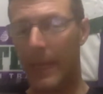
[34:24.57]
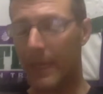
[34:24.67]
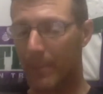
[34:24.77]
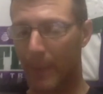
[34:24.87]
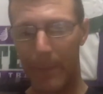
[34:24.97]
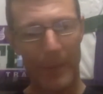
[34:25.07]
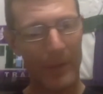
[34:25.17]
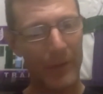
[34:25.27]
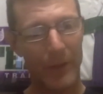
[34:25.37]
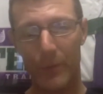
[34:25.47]
It might be a
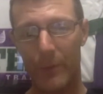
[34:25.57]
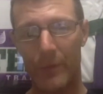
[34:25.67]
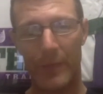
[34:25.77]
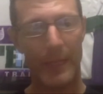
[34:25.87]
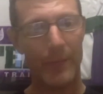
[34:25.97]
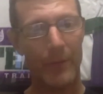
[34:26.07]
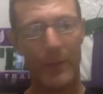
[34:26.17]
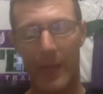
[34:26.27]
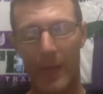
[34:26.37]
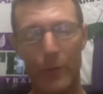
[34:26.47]
6:15 if it's
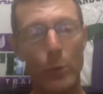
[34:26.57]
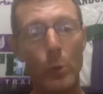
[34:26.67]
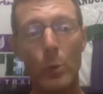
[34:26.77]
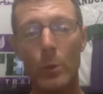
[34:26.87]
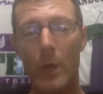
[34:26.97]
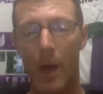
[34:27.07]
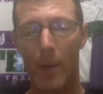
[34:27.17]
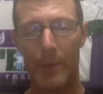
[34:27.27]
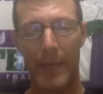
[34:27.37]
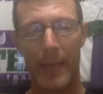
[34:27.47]
a nice, cool,
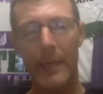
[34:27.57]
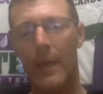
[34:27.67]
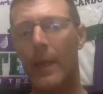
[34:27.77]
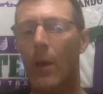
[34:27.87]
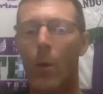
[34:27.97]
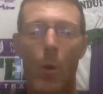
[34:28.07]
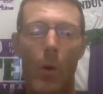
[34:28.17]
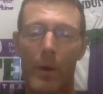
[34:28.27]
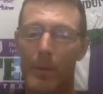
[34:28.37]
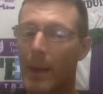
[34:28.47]
calm day,
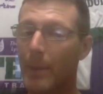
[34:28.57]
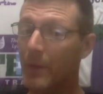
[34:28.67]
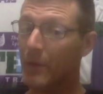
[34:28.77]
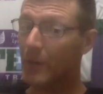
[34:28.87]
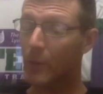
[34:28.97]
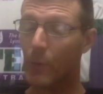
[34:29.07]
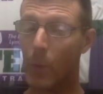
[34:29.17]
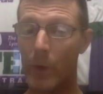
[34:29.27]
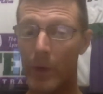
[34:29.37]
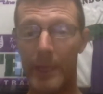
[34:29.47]
or it might be
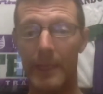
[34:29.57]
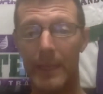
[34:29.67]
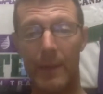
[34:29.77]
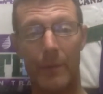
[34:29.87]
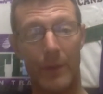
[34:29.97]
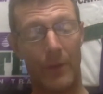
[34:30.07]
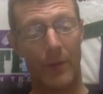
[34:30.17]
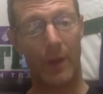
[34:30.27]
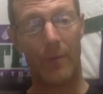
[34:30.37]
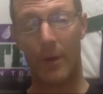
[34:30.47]
6:40 if it's
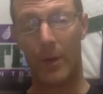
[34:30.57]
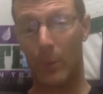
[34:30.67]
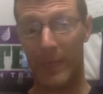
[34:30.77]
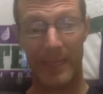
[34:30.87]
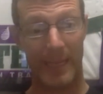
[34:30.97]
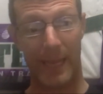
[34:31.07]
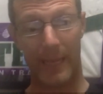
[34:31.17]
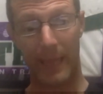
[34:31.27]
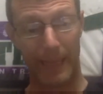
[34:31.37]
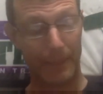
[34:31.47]
a very windy day.
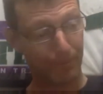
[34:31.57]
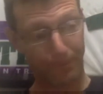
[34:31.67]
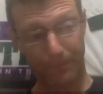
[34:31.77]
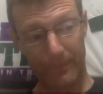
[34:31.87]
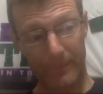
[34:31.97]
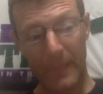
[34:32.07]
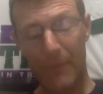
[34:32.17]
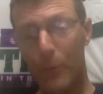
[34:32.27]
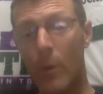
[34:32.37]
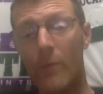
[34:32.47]
Like
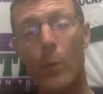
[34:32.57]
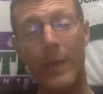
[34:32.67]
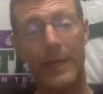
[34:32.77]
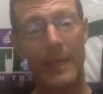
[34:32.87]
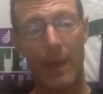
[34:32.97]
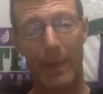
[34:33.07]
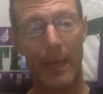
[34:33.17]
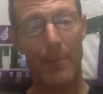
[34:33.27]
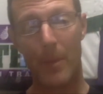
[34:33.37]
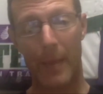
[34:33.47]
If you have a wind coming
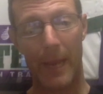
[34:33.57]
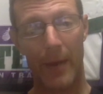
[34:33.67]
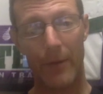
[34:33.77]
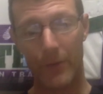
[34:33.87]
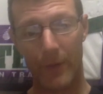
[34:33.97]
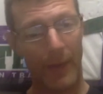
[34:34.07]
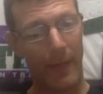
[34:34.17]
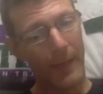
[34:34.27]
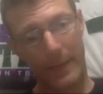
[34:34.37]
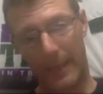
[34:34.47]
up the Bears
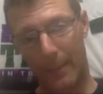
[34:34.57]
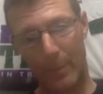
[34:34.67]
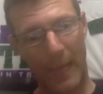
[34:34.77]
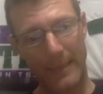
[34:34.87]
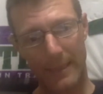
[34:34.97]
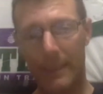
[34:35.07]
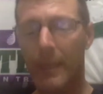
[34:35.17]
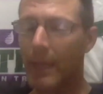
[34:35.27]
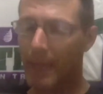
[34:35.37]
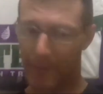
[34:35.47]
in Lake Placid,
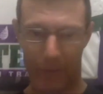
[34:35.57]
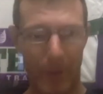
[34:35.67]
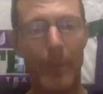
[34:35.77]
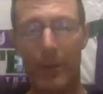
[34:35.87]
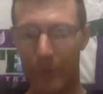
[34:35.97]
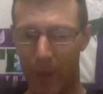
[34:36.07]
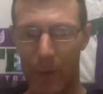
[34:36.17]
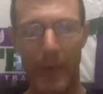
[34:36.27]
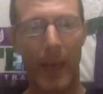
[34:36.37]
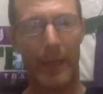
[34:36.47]
it's going to be a slow
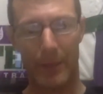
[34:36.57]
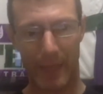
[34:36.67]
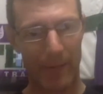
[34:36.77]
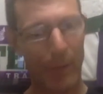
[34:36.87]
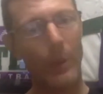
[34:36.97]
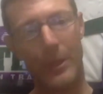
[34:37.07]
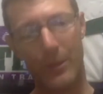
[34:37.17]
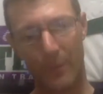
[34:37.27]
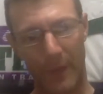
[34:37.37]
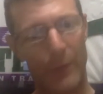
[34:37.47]
day. You're going to have the wind in
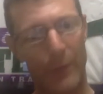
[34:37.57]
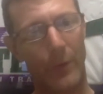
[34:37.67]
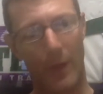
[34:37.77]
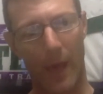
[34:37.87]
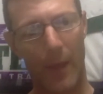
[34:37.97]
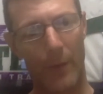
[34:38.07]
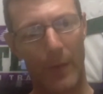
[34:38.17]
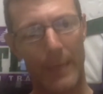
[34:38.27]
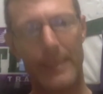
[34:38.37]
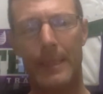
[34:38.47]
your face for a lot of the
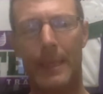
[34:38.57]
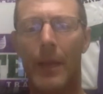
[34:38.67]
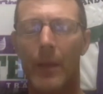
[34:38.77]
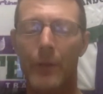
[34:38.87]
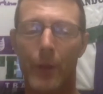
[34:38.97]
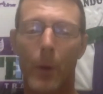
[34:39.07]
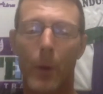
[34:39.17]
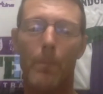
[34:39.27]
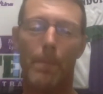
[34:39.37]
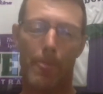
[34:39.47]
race.
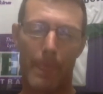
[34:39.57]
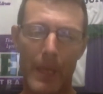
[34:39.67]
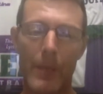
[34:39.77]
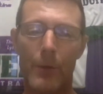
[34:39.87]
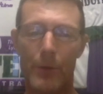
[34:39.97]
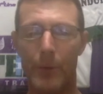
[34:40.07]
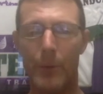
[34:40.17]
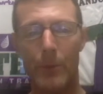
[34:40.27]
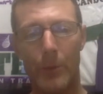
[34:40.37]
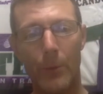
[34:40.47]
So
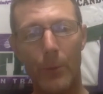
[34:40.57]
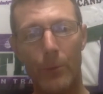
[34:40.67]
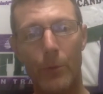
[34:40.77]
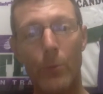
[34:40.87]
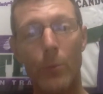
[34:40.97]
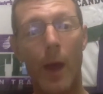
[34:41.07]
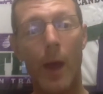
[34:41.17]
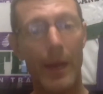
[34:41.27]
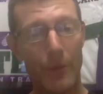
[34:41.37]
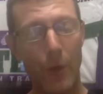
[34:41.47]
you
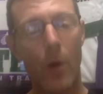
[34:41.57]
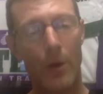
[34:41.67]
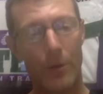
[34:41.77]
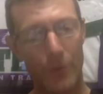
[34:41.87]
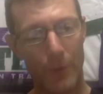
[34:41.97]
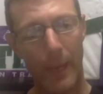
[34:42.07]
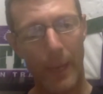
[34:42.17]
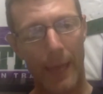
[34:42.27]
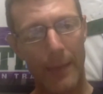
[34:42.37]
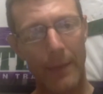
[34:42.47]
ride as hard as you
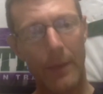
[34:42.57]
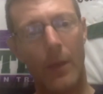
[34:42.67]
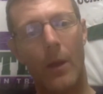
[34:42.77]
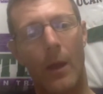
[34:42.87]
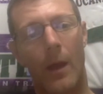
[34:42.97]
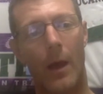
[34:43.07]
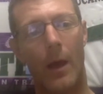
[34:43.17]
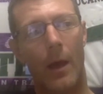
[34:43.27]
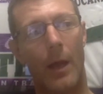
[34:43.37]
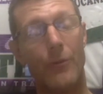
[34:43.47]
can.
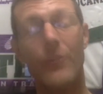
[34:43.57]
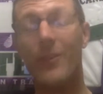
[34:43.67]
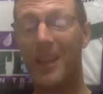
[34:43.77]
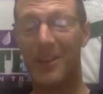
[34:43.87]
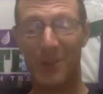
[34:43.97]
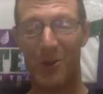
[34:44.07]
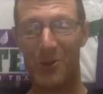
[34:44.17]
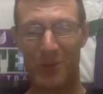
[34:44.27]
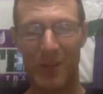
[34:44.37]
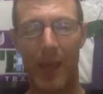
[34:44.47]
I shouldn't say as hard
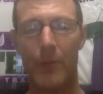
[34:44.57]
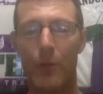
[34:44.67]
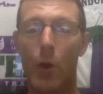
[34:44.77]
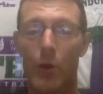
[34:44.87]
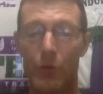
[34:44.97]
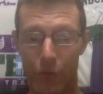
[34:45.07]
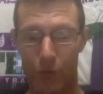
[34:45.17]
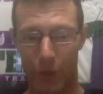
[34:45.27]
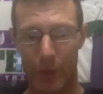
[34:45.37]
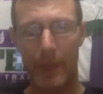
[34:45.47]
as you can, as hard as you
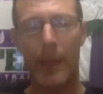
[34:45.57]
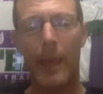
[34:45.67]
should.